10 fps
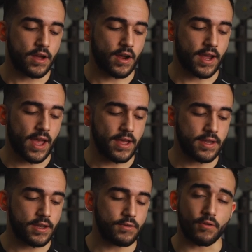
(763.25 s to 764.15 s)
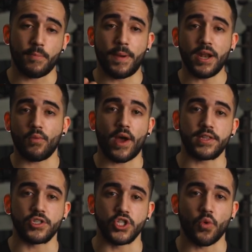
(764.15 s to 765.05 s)
Okay, or a better way
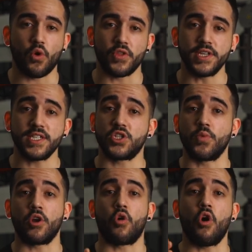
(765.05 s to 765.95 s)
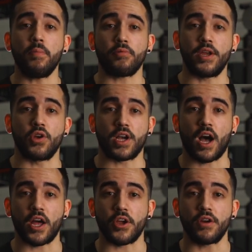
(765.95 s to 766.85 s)
to do all this is to incorporate your
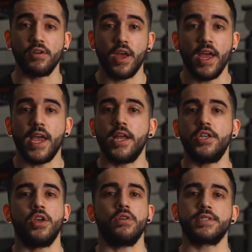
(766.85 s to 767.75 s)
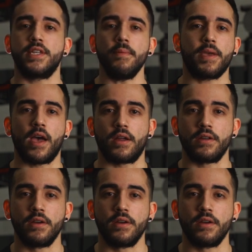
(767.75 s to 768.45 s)
cardio into your step count.